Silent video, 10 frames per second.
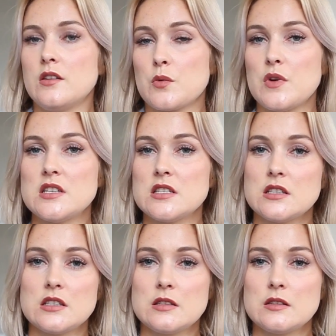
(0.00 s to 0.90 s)

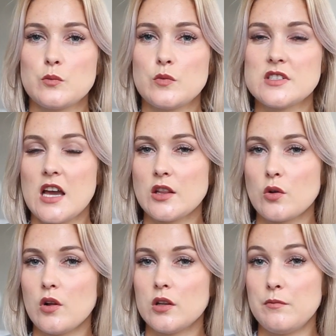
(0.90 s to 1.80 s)
Norwegian
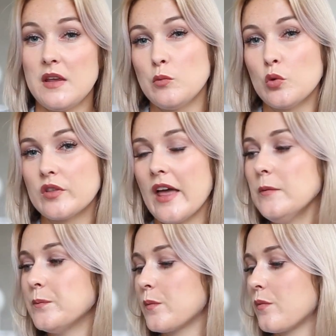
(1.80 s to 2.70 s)
site called Min
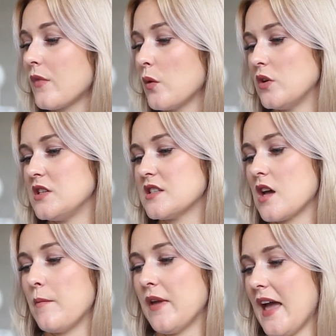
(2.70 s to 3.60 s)
Mote, which is
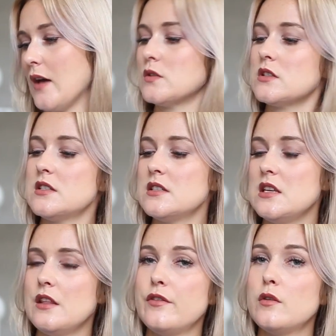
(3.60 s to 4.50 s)
coming out
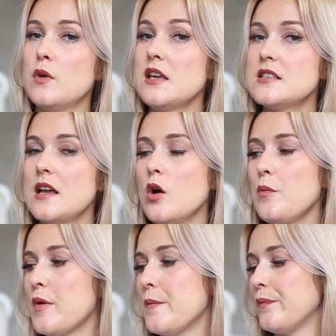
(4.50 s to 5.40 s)
in a few weeks, I
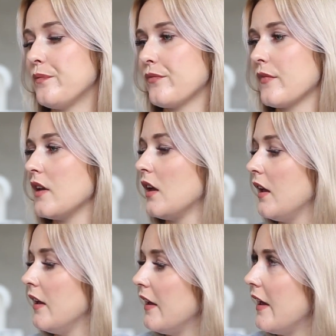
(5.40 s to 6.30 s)
hope.
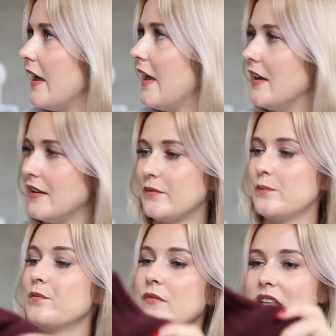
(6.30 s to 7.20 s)

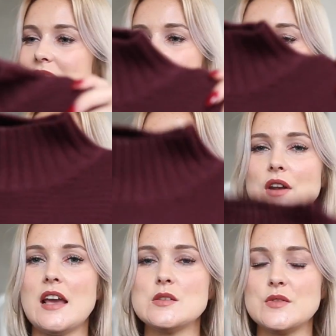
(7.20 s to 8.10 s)
It's so
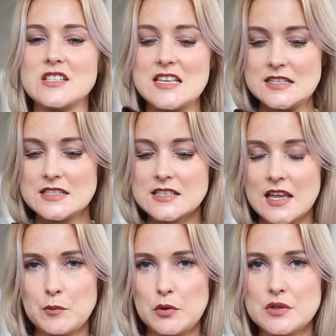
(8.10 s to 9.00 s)
nice with jeans
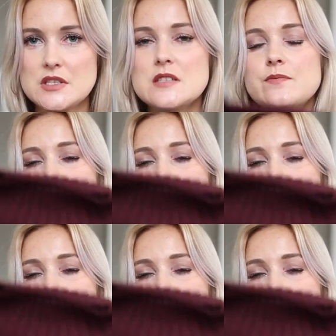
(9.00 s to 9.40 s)
and boots